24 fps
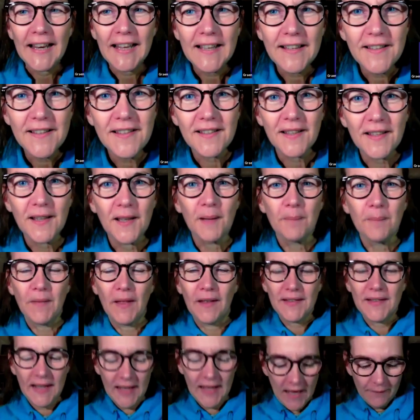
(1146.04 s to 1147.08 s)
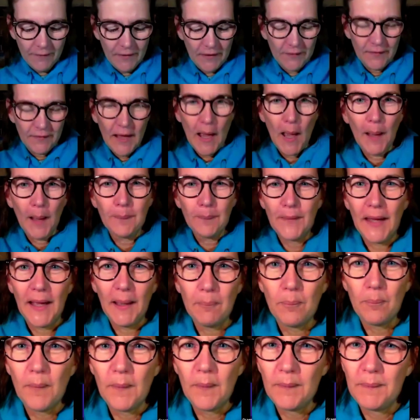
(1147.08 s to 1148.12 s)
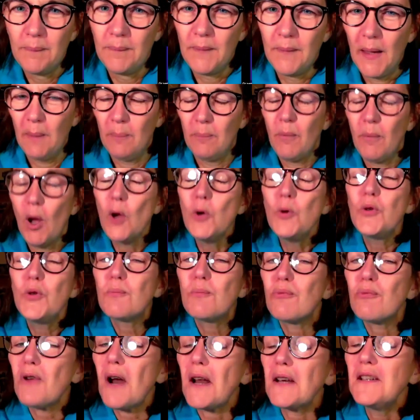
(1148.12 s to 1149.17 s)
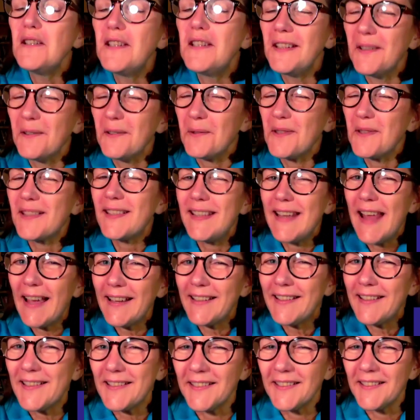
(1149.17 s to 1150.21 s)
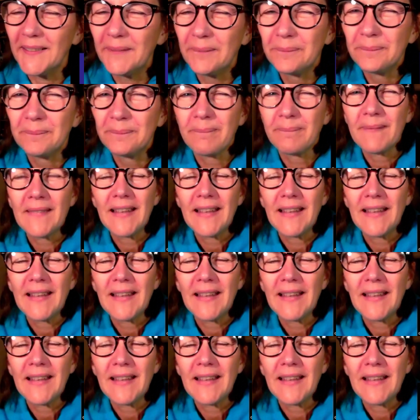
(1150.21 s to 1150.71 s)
And as, um, as they're having their, their, their postprandial siesta,